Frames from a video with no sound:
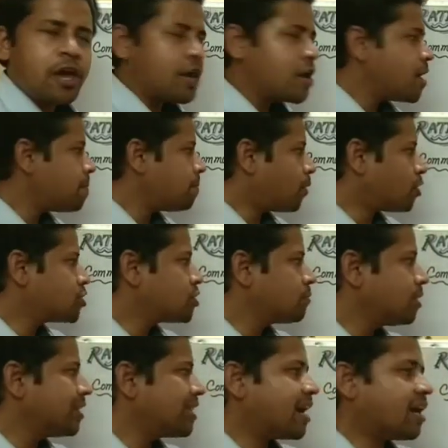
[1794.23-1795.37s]
If
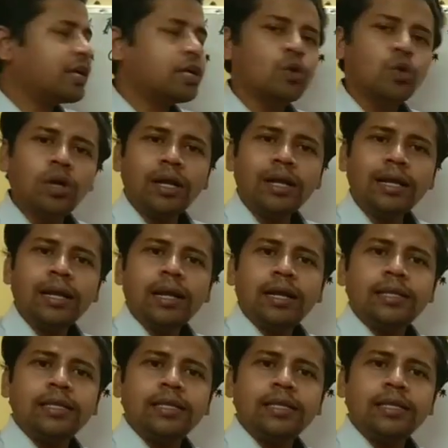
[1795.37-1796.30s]
possible they are equal,